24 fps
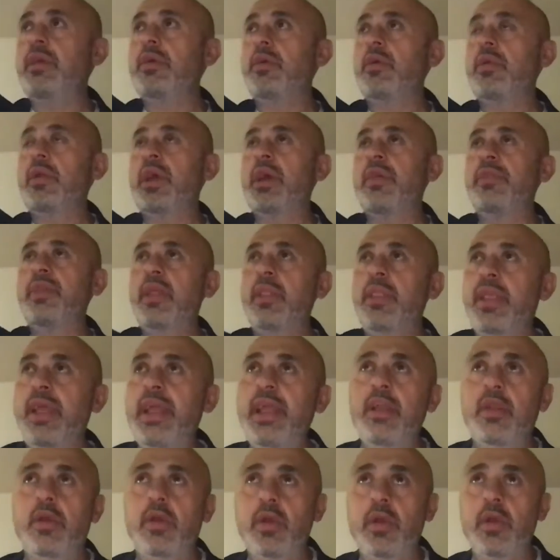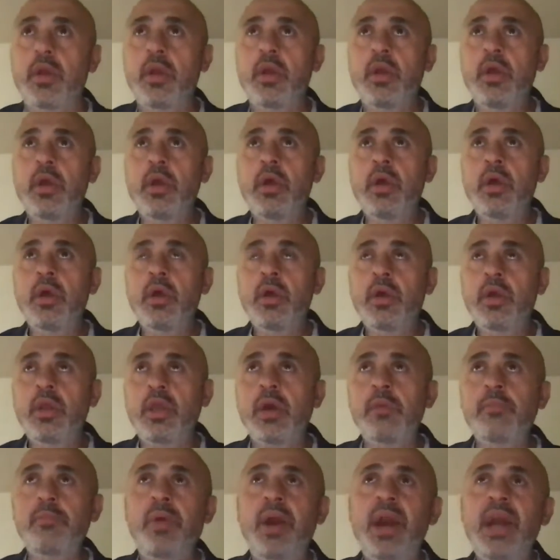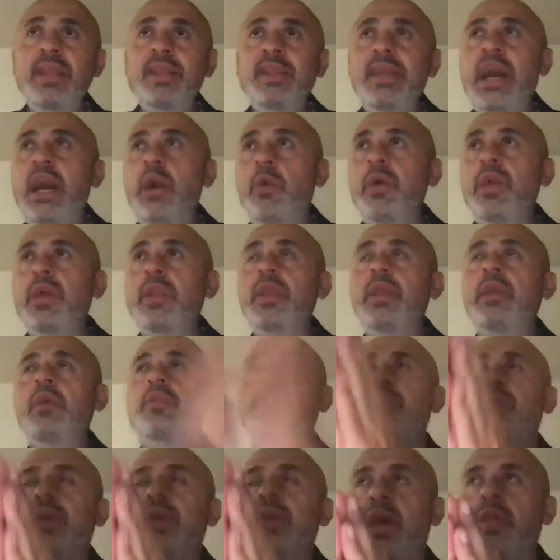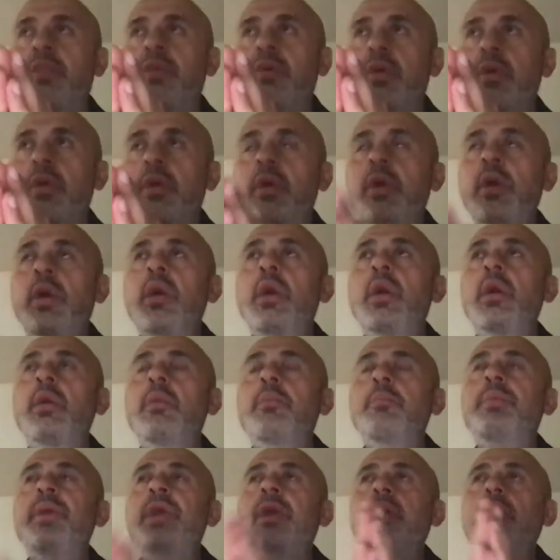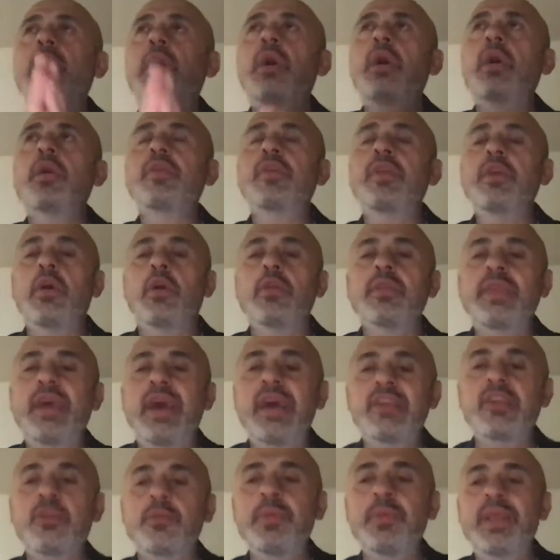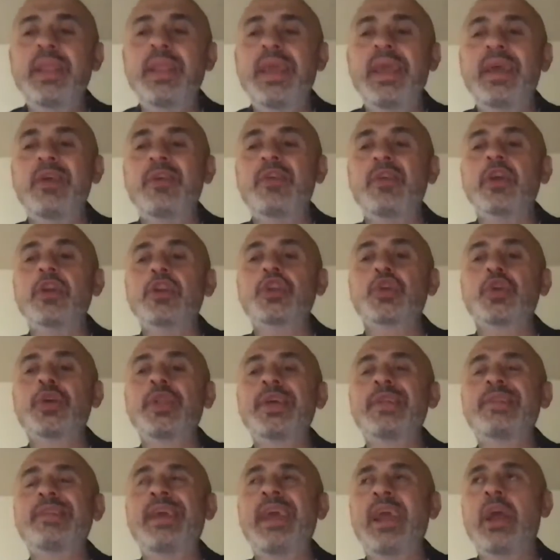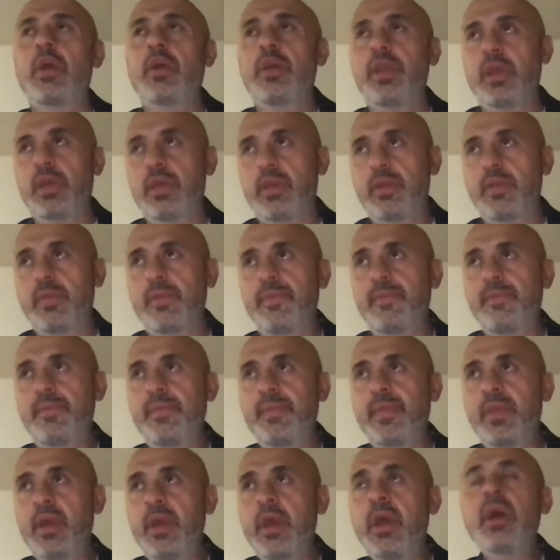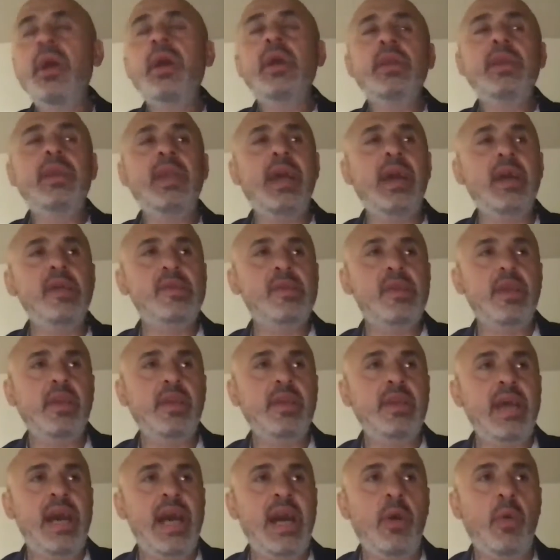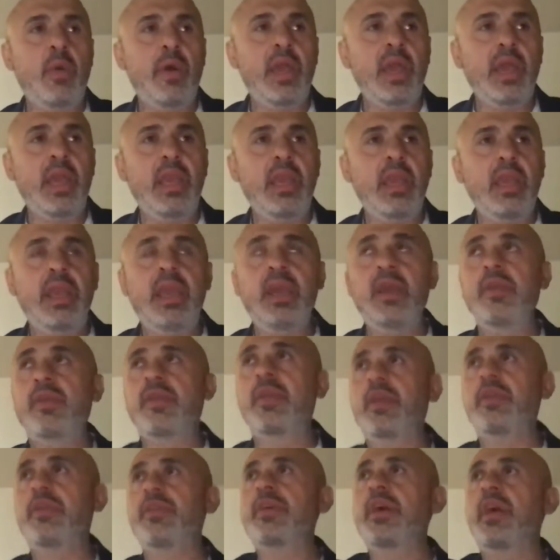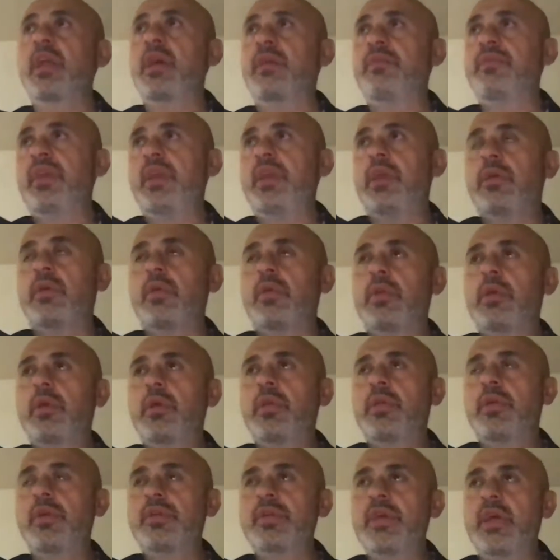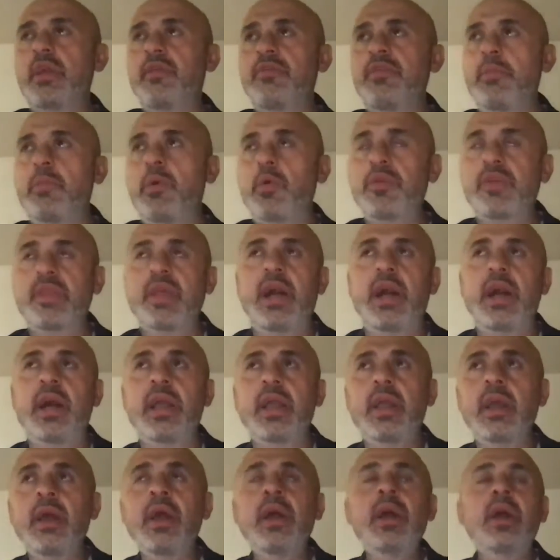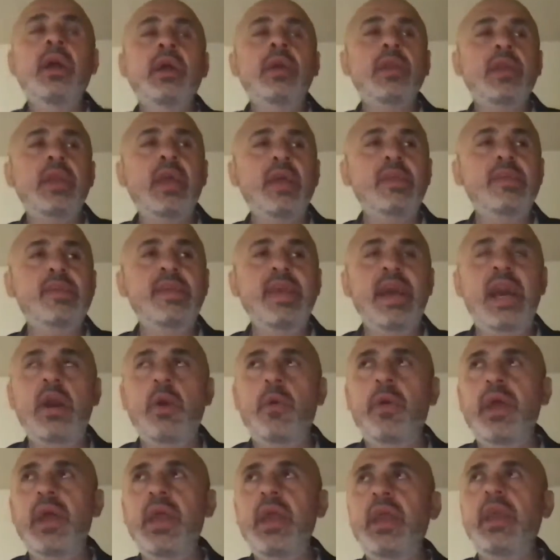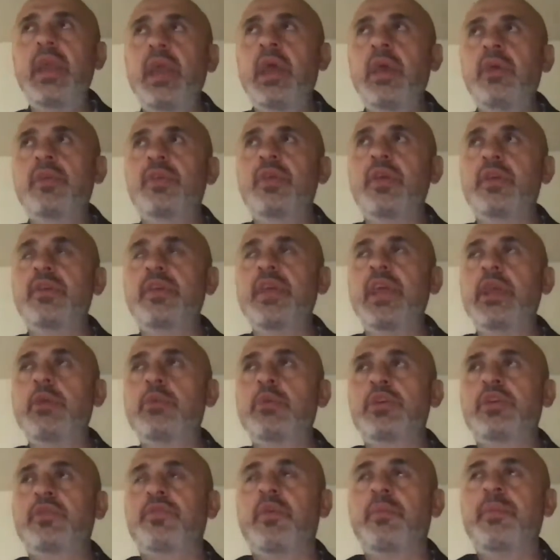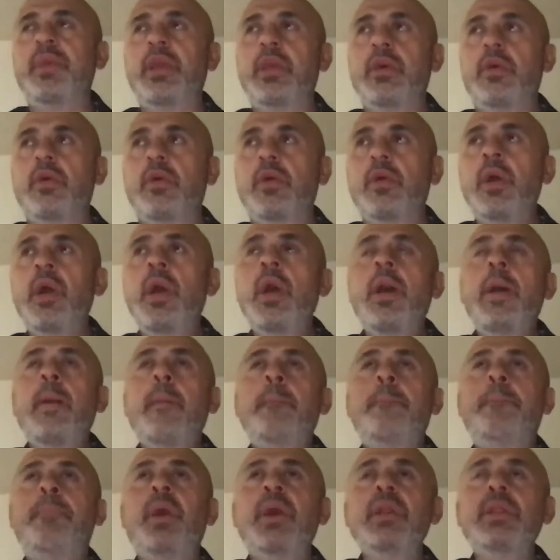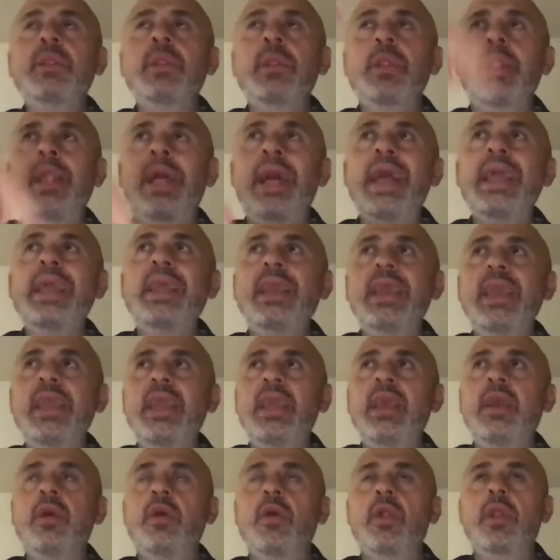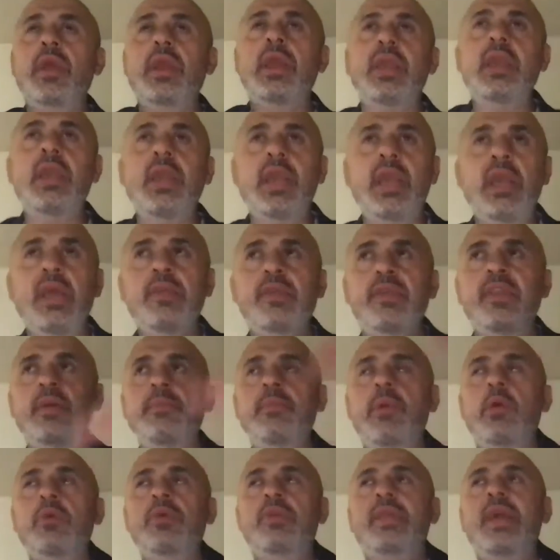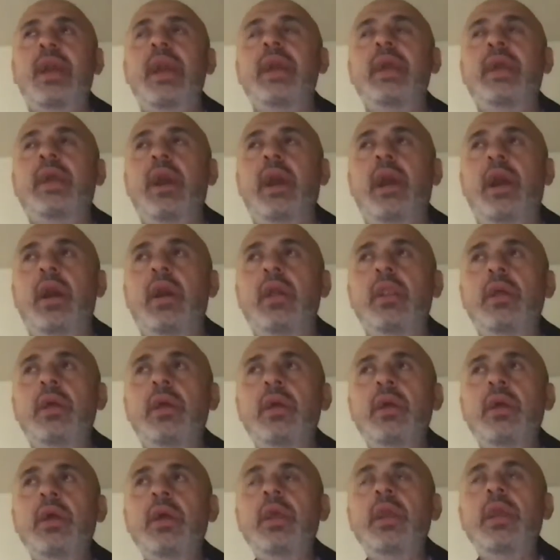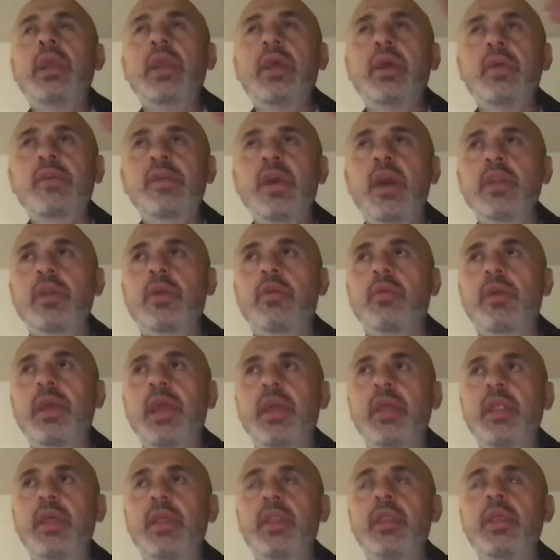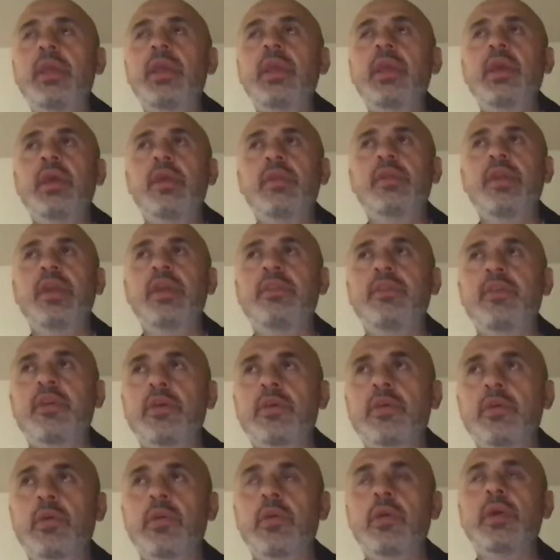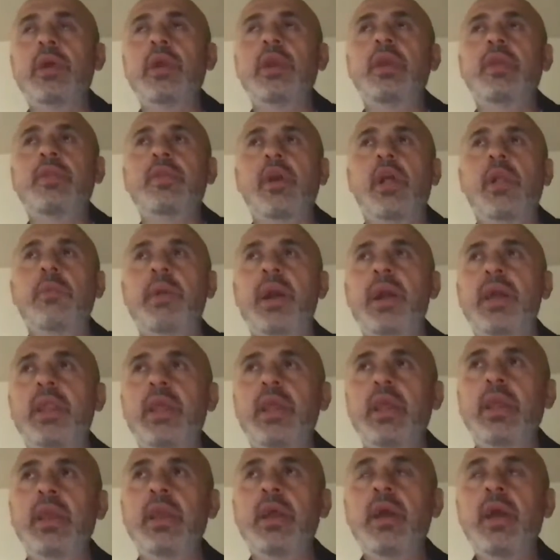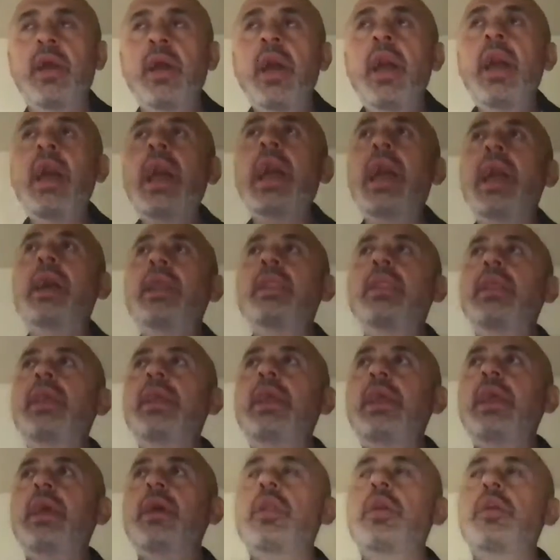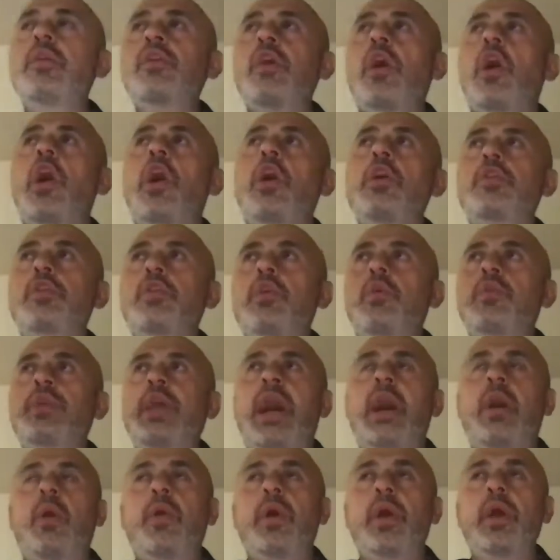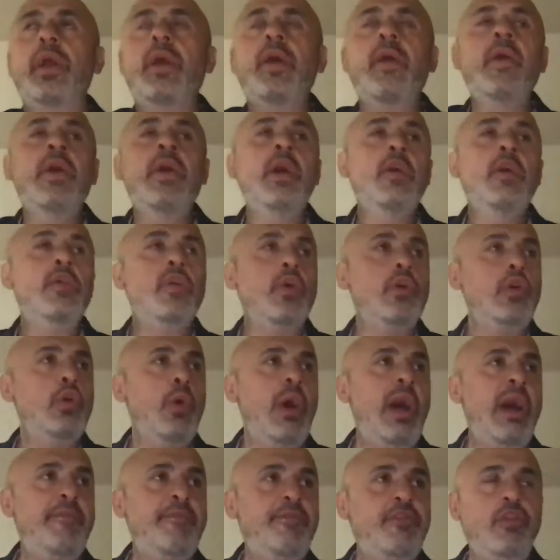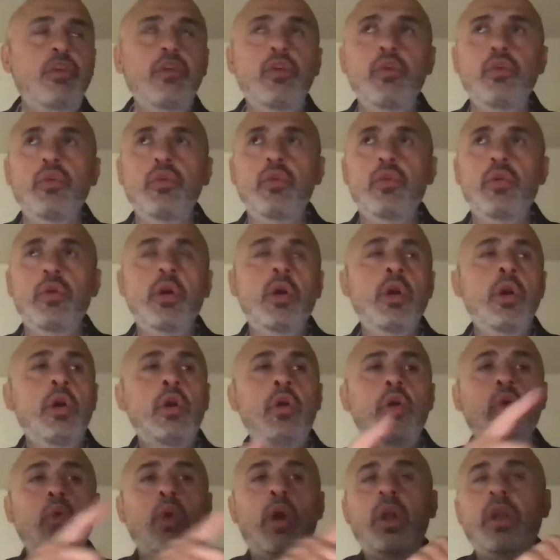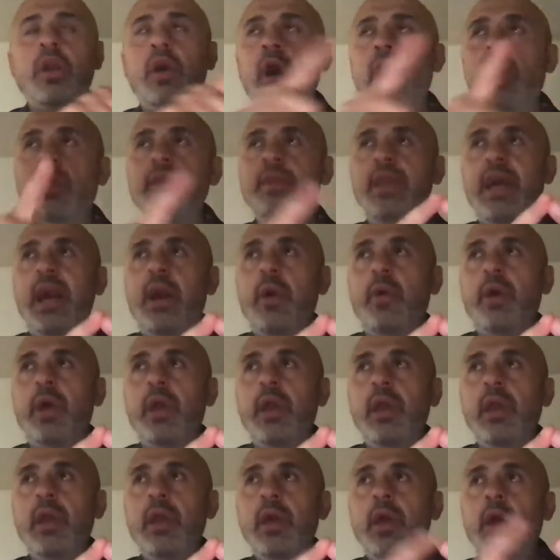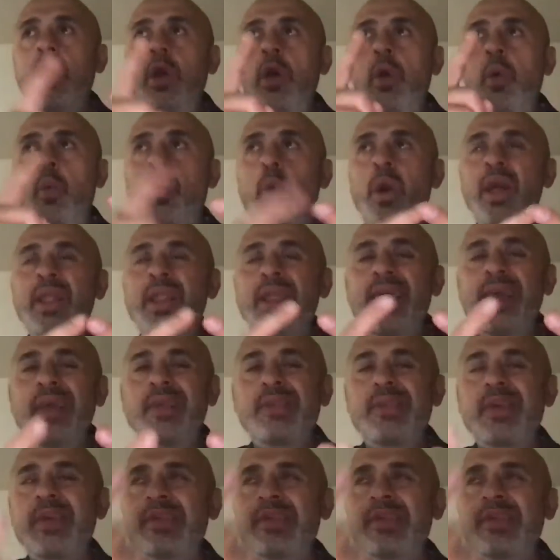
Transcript: El, and then later combined Yahweh and El together because the Old Testament is Trinitarian. Yes, Yahweh is the son of El, the son of the Most High. Yes, Yahweh is distinguished from El, but like El, he is the Most High God. He is uncreated, he is eternal, he's almighty, and El is also Yahweh. So you have two who are called Yahweh, one is